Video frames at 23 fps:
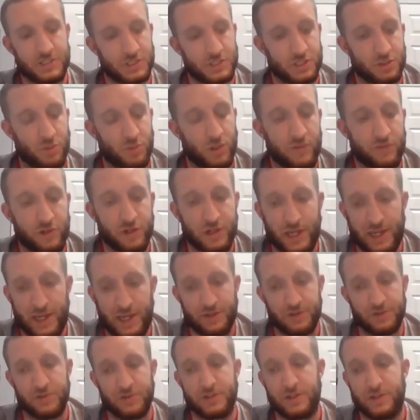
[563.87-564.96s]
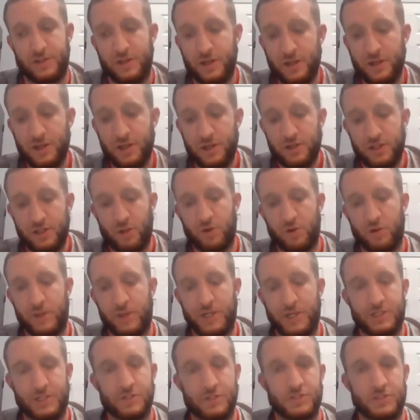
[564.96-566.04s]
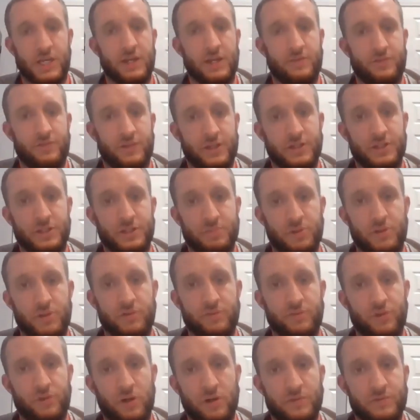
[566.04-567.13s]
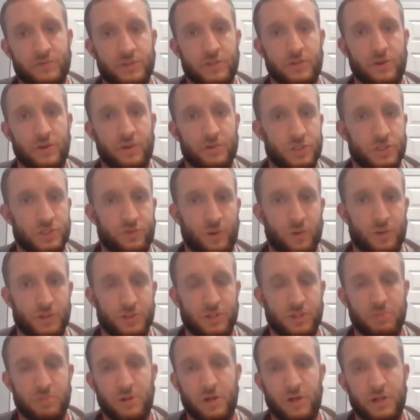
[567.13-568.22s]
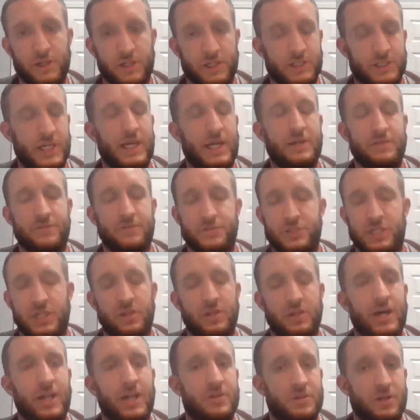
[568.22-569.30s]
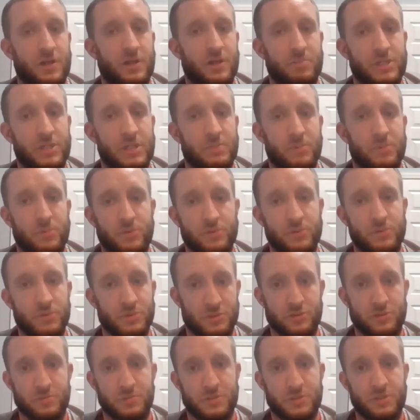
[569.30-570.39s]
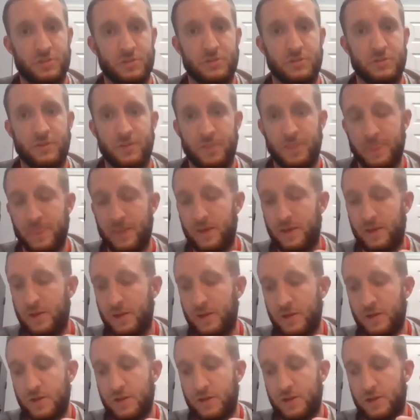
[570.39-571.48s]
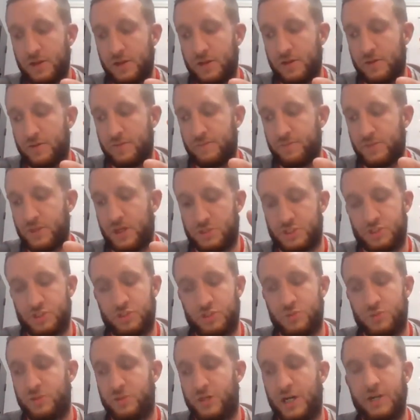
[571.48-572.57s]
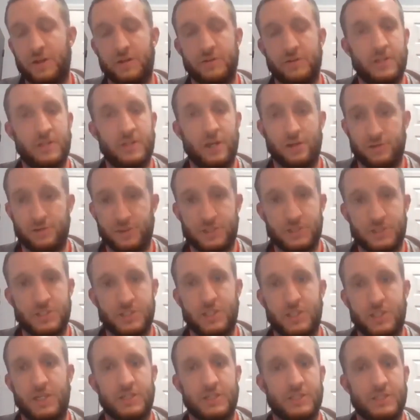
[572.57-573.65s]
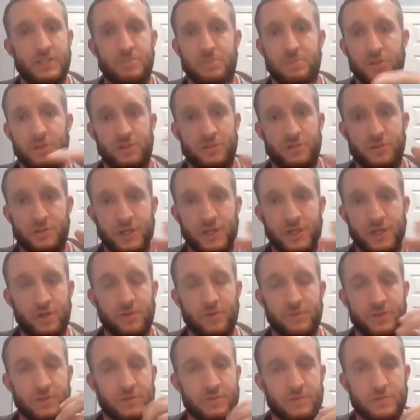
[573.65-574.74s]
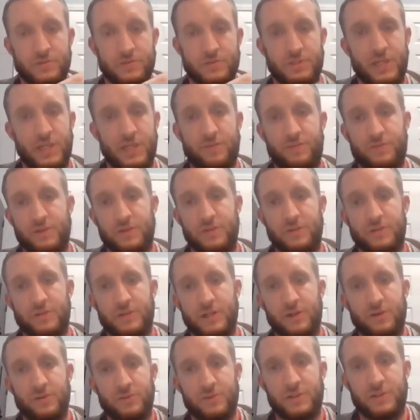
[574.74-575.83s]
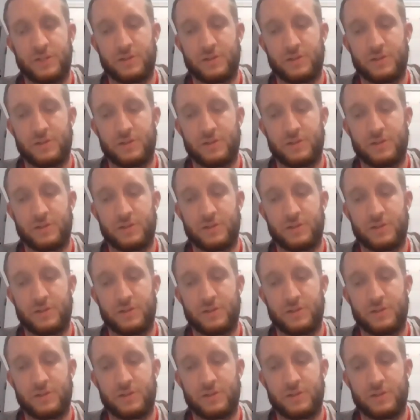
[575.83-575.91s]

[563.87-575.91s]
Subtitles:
It's just whenever you're handling it, you want to make sure safety is put involved too. Don't just focus on money, because I've seen a lot of dumb people in those groups too. Just do a lot of careless things and putting your health and safety and health.